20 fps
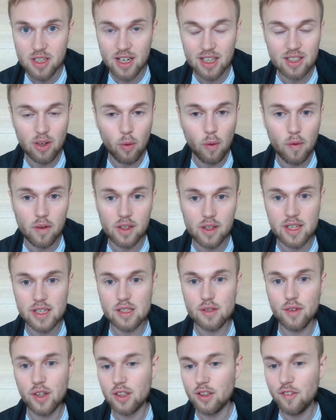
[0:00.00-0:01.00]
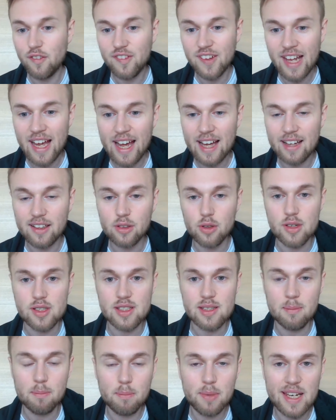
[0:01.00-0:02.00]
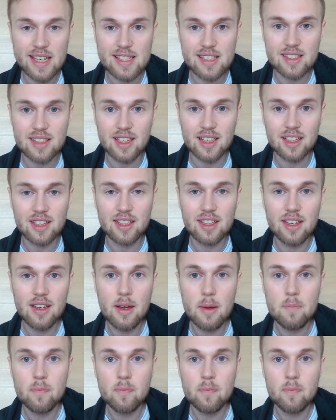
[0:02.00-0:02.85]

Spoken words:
it at all, is very flat or simplistic.